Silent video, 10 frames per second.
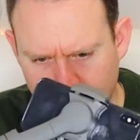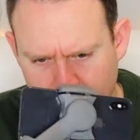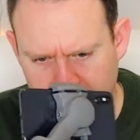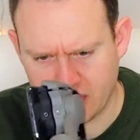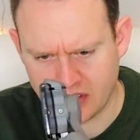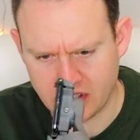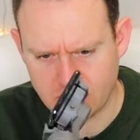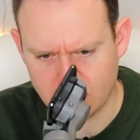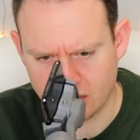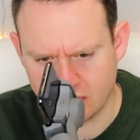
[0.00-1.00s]
get this
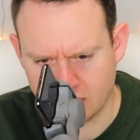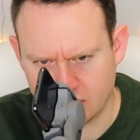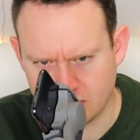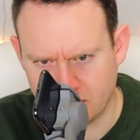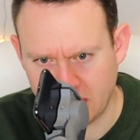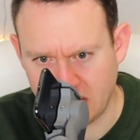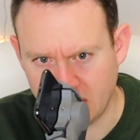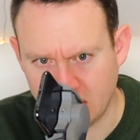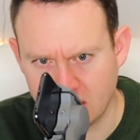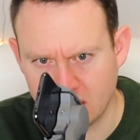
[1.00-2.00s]
to be